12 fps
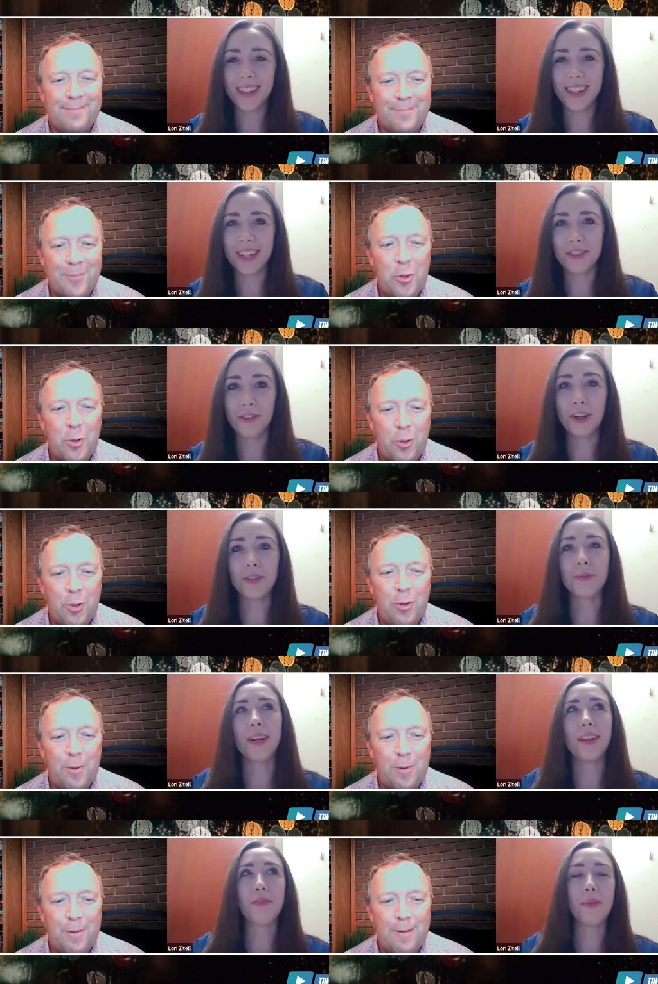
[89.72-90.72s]
Speaker 1: As far as what
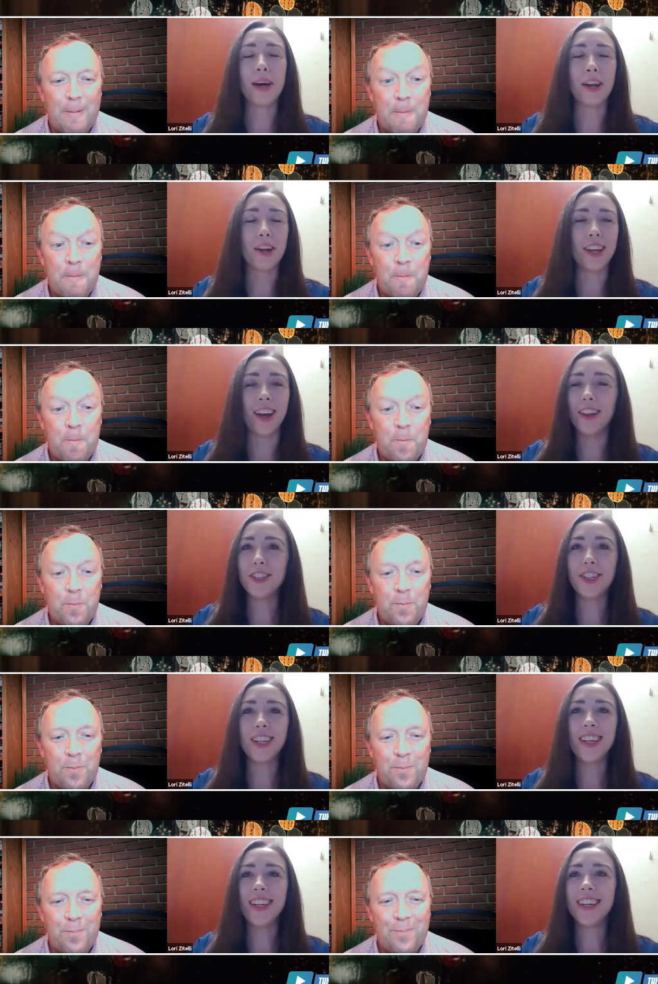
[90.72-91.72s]
I love about
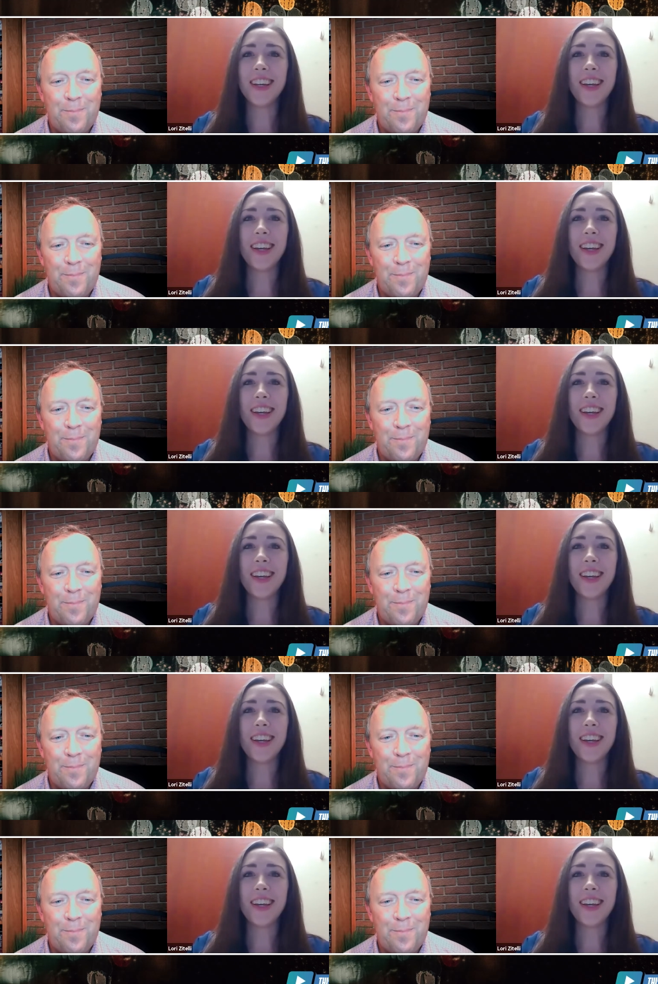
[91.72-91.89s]
audiology,